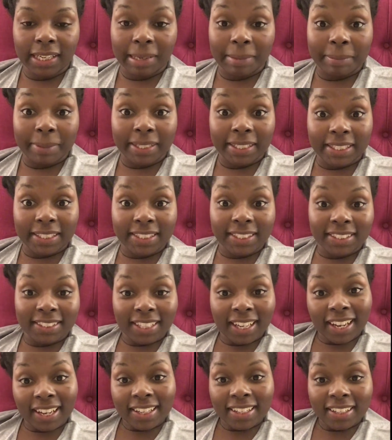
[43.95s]
It's
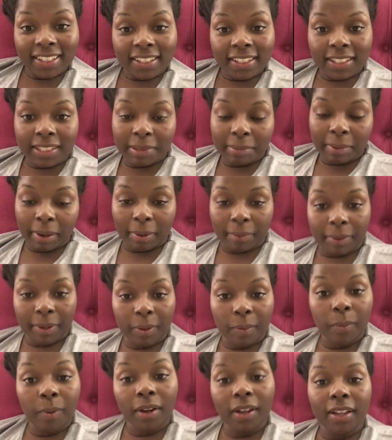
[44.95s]
technically my
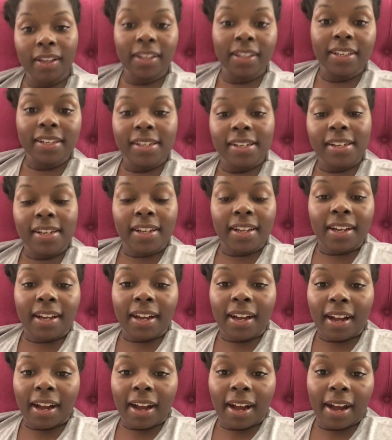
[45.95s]
week 1
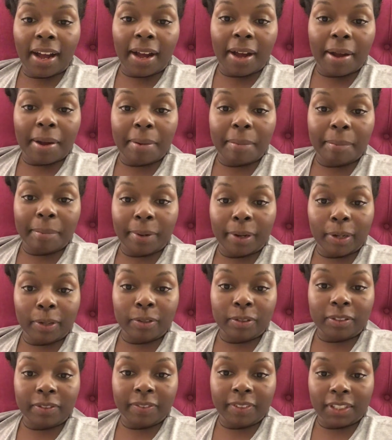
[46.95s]

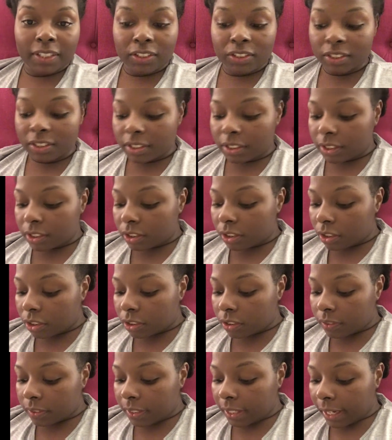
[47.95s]
post VSG
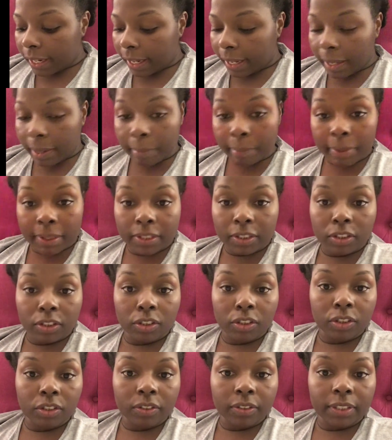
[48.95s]
surgery. I had my
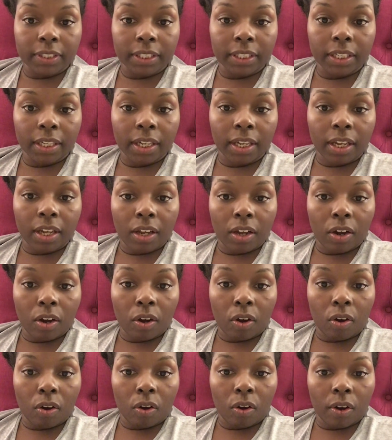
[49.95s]
surgery
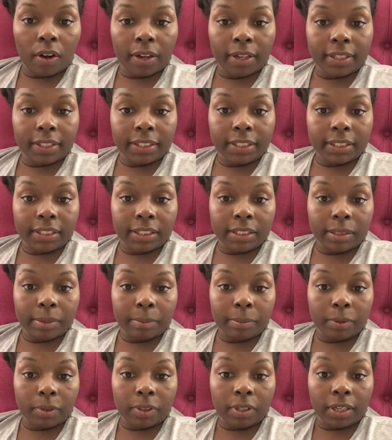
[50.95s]
on
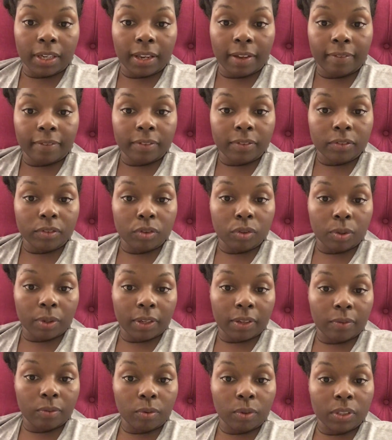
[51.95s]
December 11,
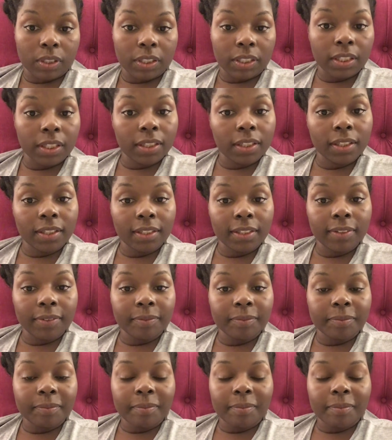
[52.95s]
2014.